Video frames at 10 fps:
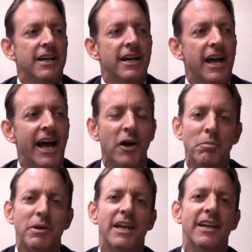
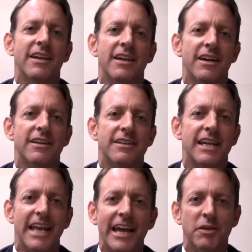helping
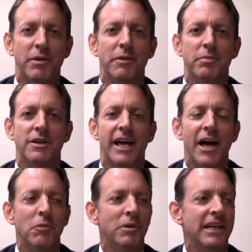connect people,
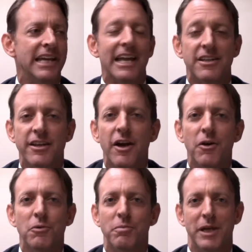helping get to
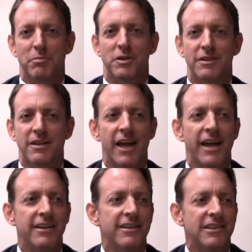know people,
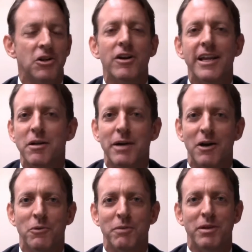and learning about
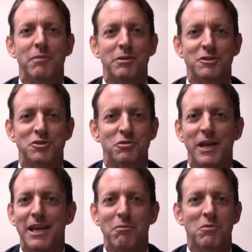what people's
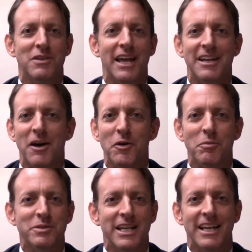dreams and
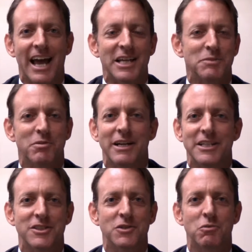hopes and
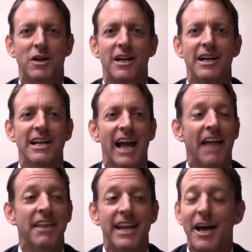aspirations were,
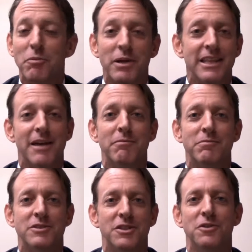and then helping
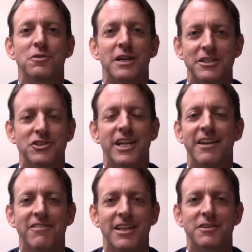them to
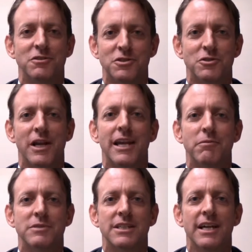achieve those dreams.